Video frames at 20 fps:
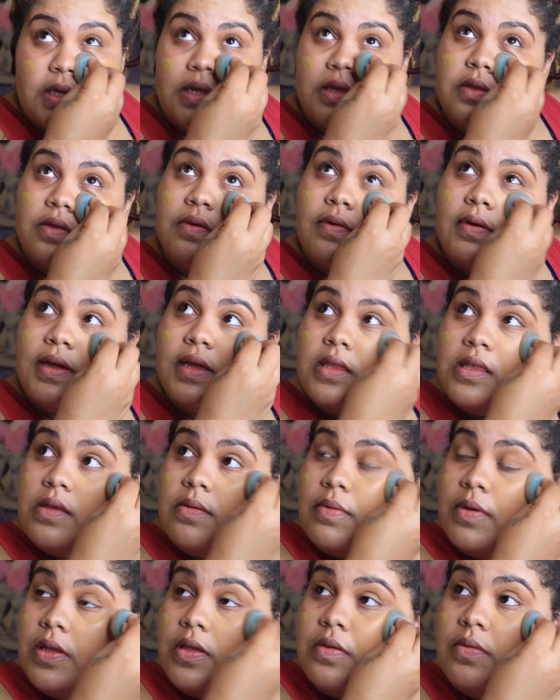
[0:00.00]
It's crazy
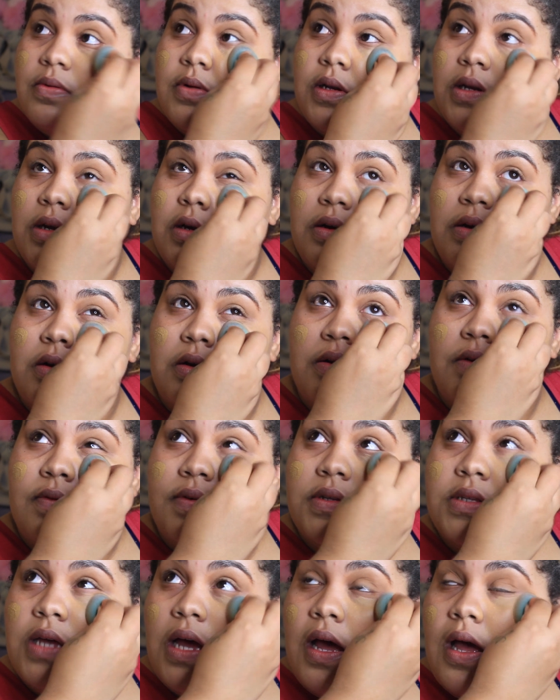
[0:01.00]
what you will learn
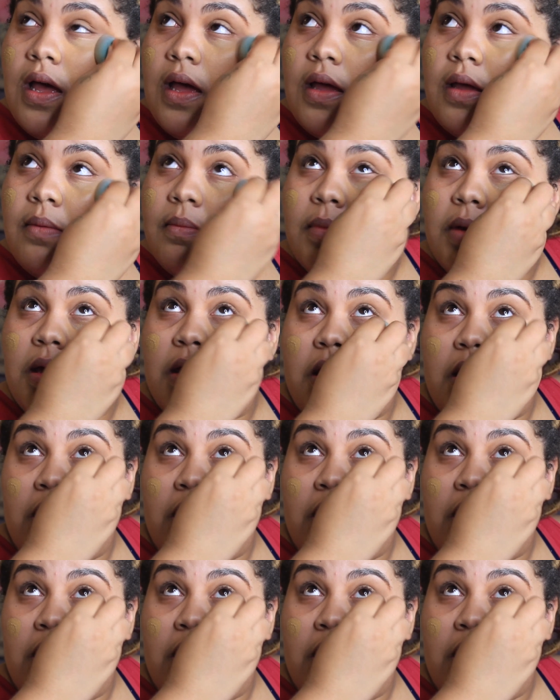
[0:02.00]
over time.